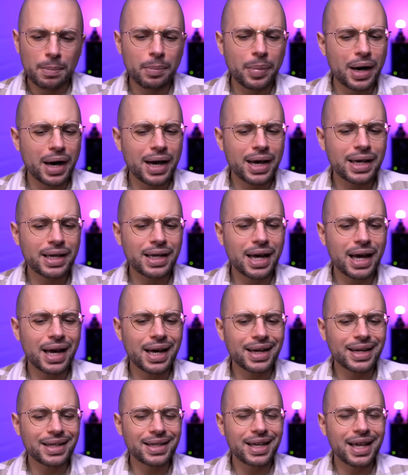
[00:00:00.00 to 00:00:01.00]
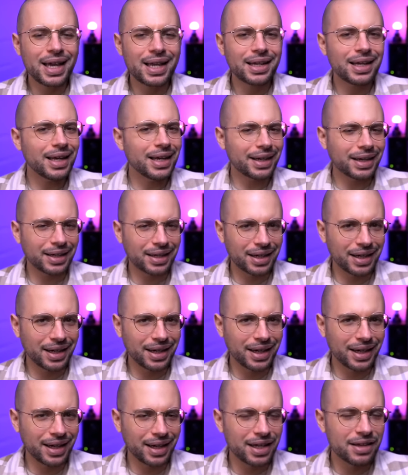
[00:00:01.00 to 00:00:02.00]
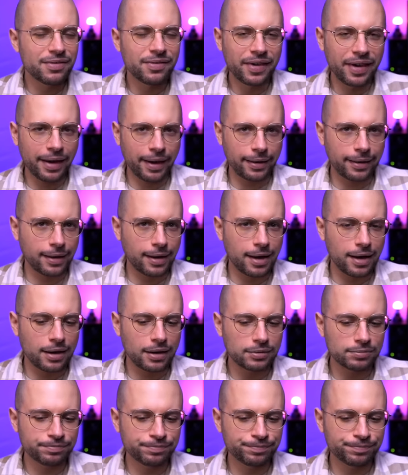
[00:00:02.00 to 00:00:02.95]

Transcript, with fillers: by Ariel Rivera.